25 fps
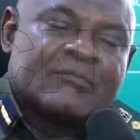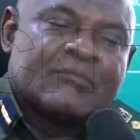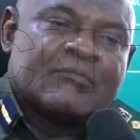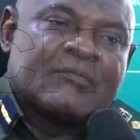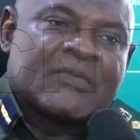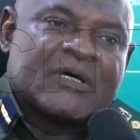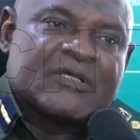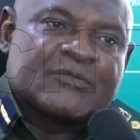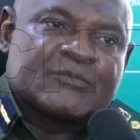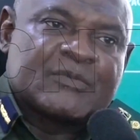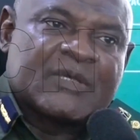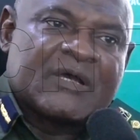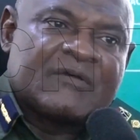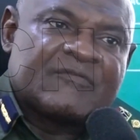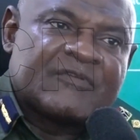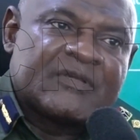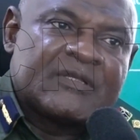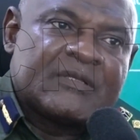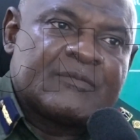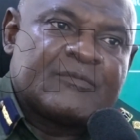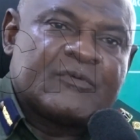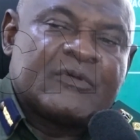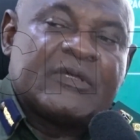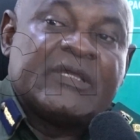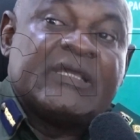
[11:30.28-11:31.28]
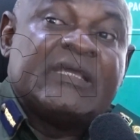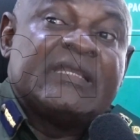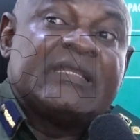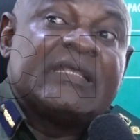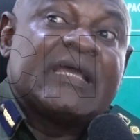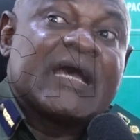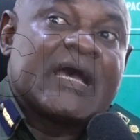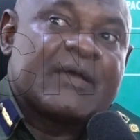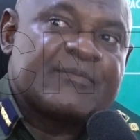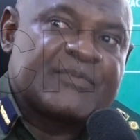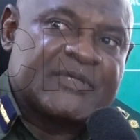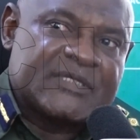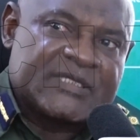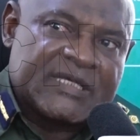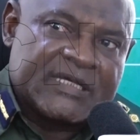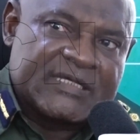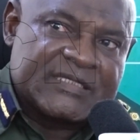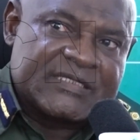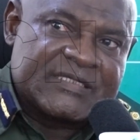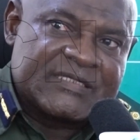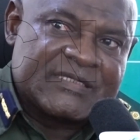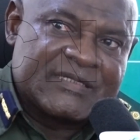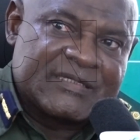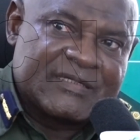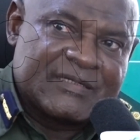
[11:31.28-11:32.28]
must be available in the
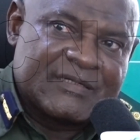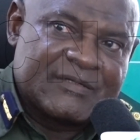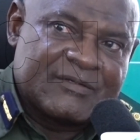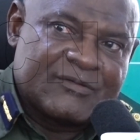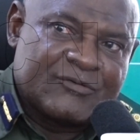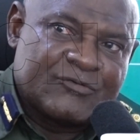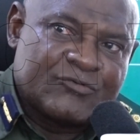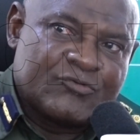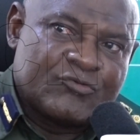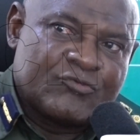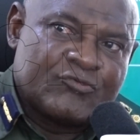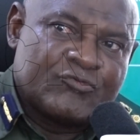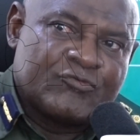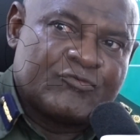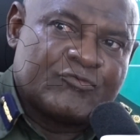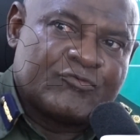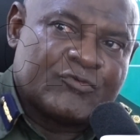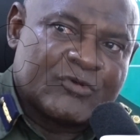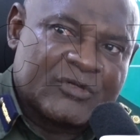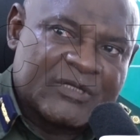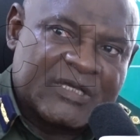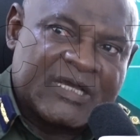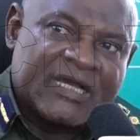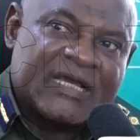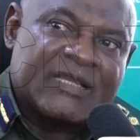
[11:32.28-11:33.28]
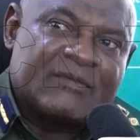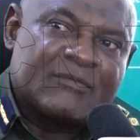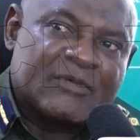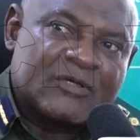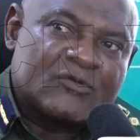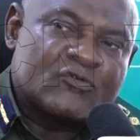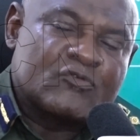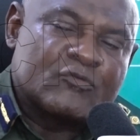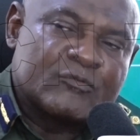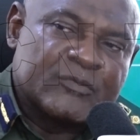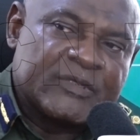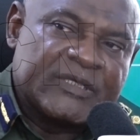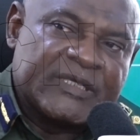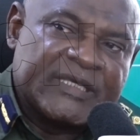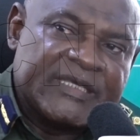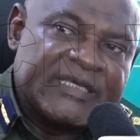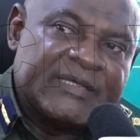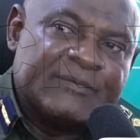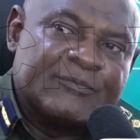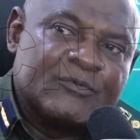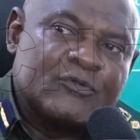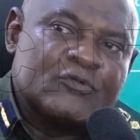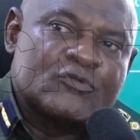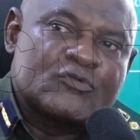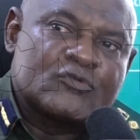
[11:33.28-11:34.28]
habitat for the animal to be
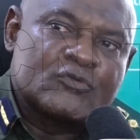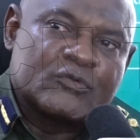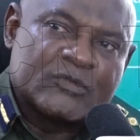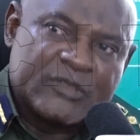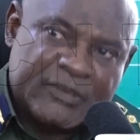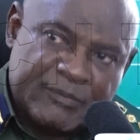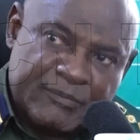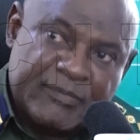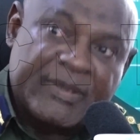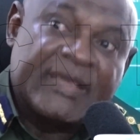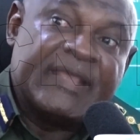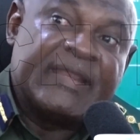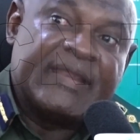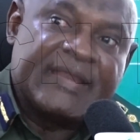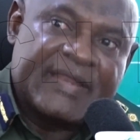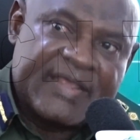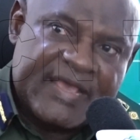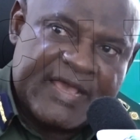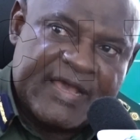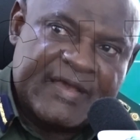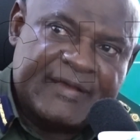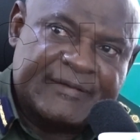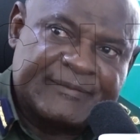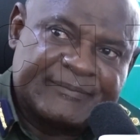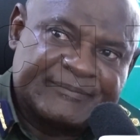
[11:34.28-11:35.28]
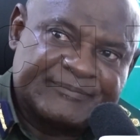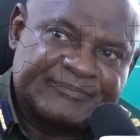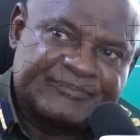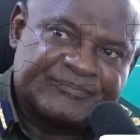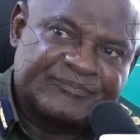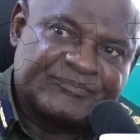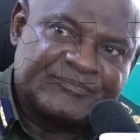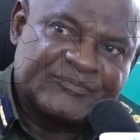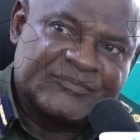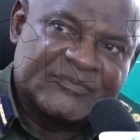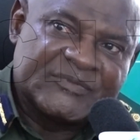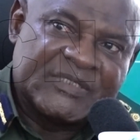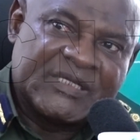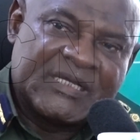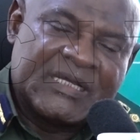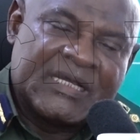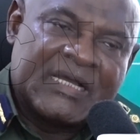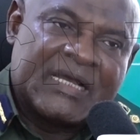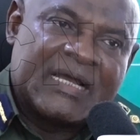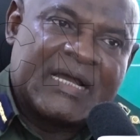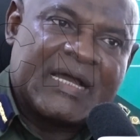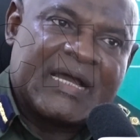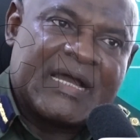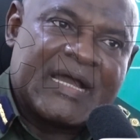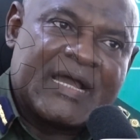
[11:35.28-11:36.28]
able to remain there.
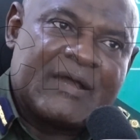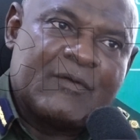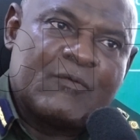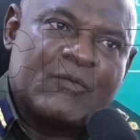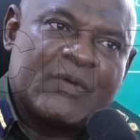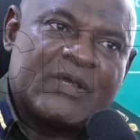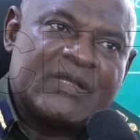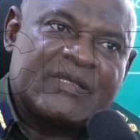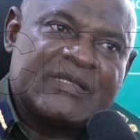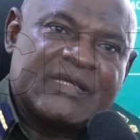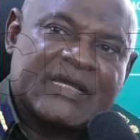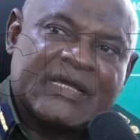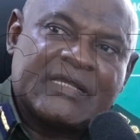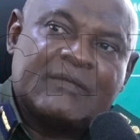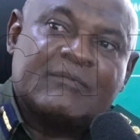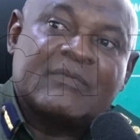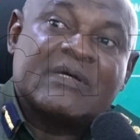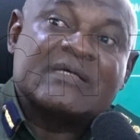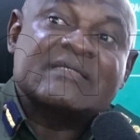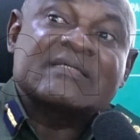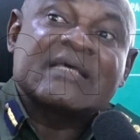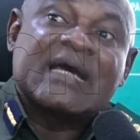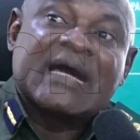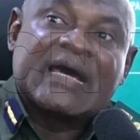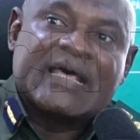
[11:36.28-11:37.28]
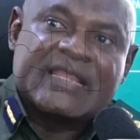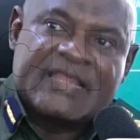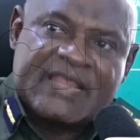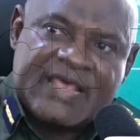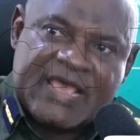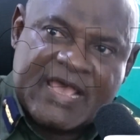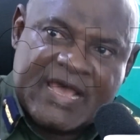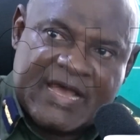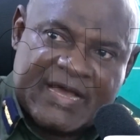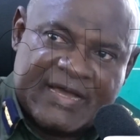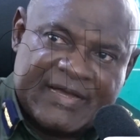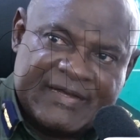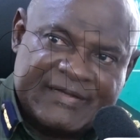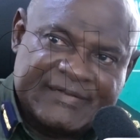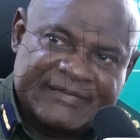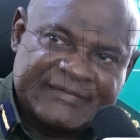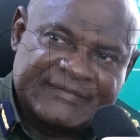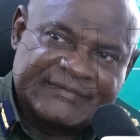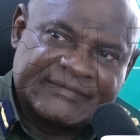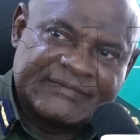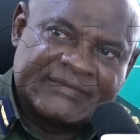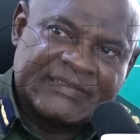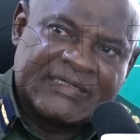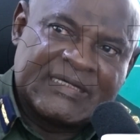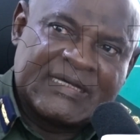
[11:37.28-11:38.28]
And when the animals are there,
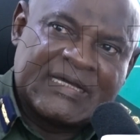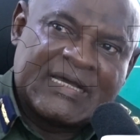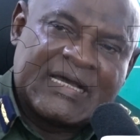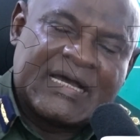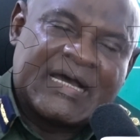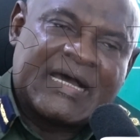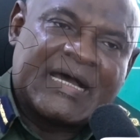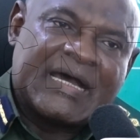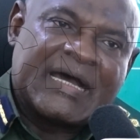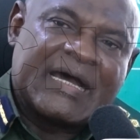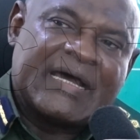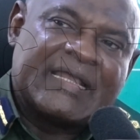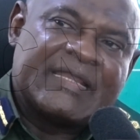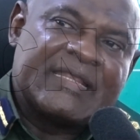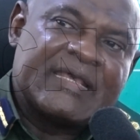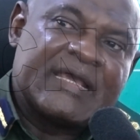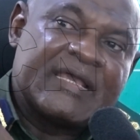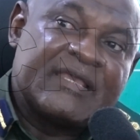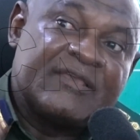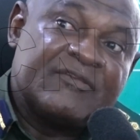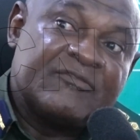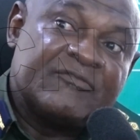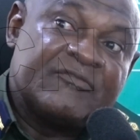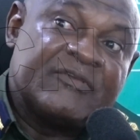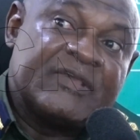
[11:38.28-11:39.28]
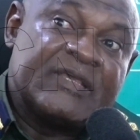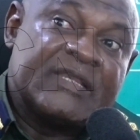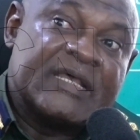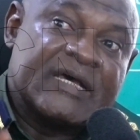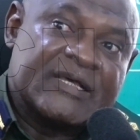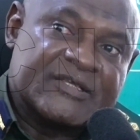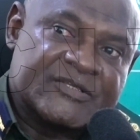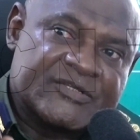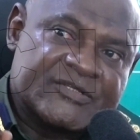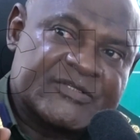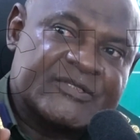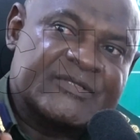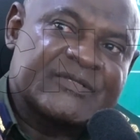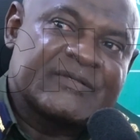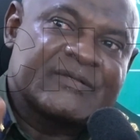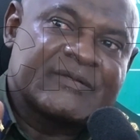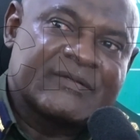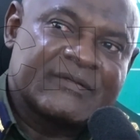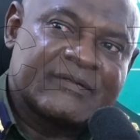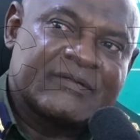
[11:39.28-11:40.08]
are there invaders